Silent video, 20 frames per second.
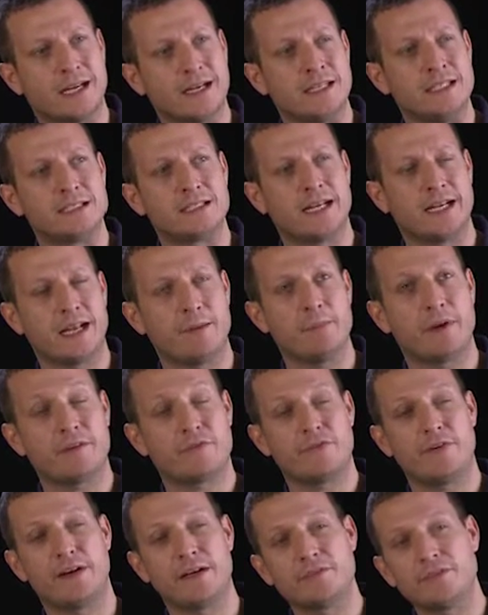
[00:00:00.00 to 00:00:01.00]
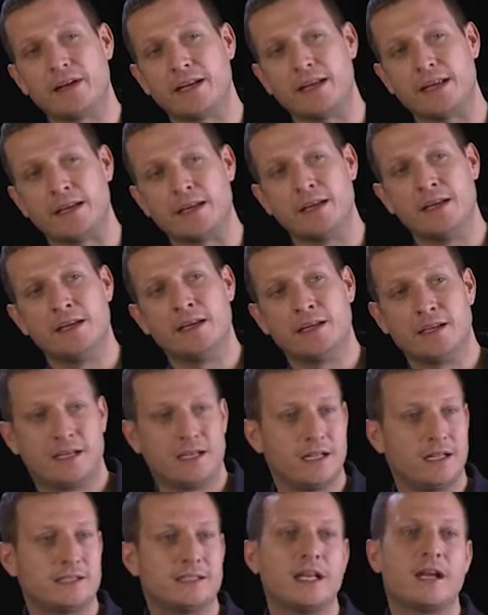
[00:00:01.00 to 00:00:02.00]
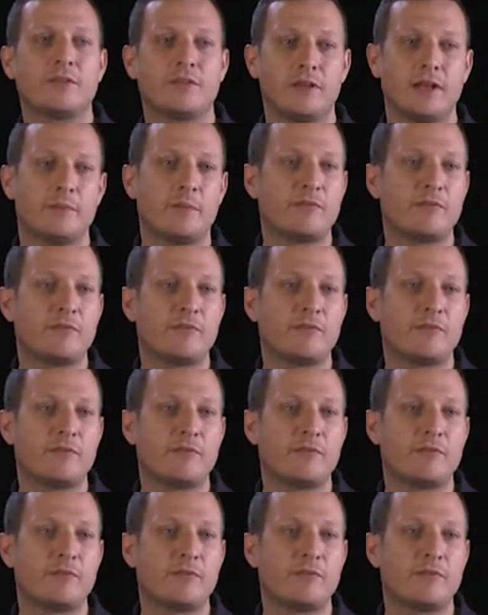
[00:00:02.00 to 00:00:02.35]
and he said, "I'm not afraid of getting killed down there.